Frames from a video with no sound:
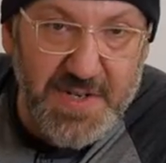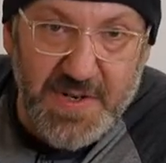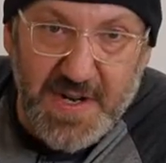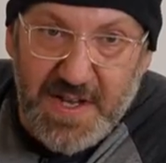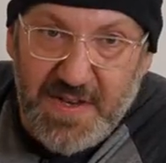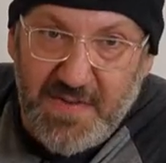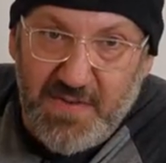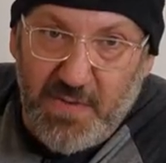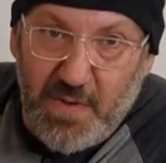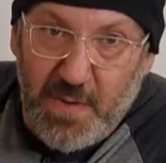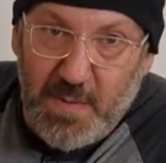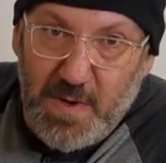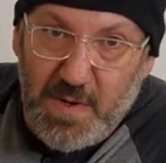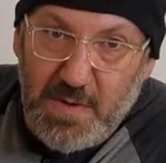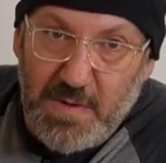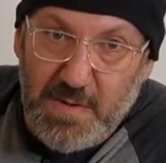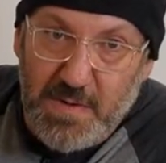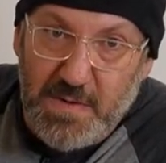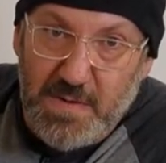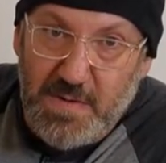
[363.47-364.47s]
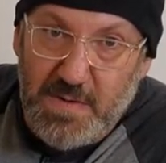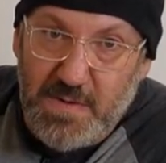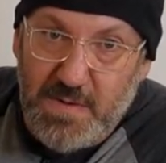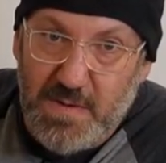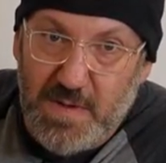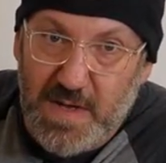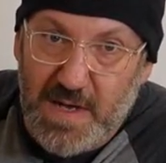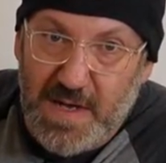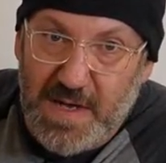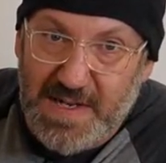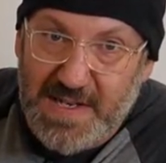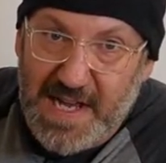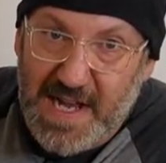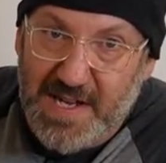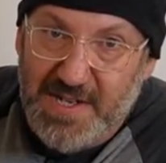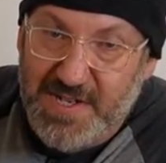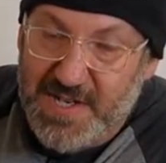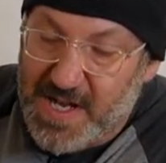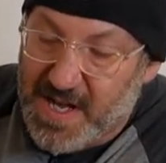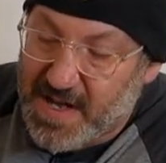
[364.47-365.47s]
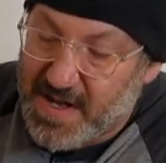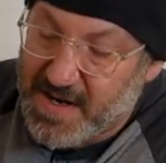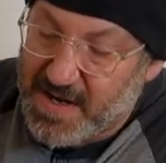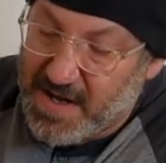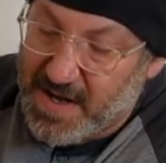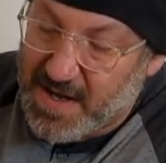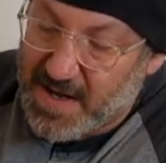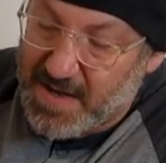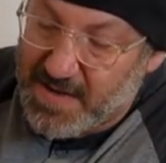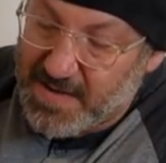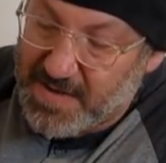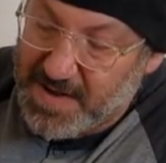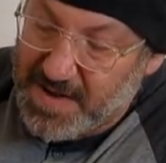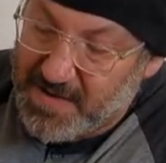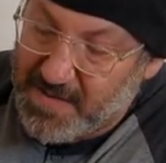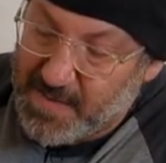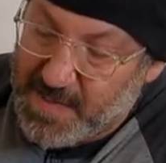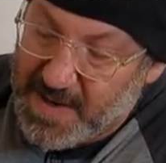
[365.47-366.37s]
transformer uh, attached on. Uh, this